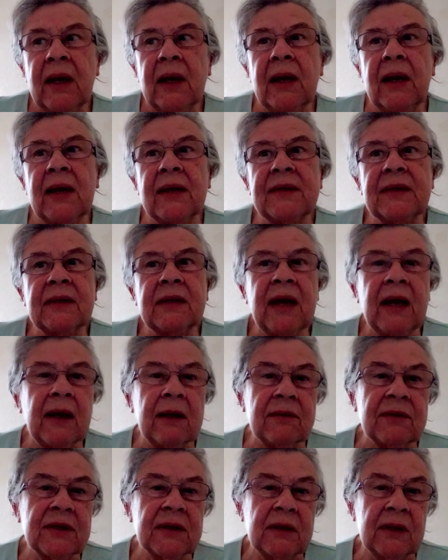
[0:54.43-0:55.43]
as a
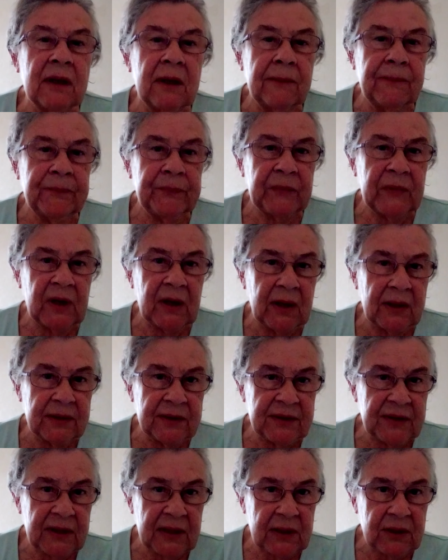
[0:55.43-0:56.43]
counsellor
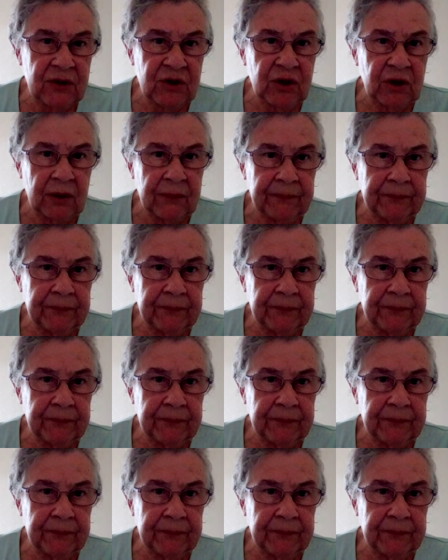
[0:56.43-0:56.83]
and teacher.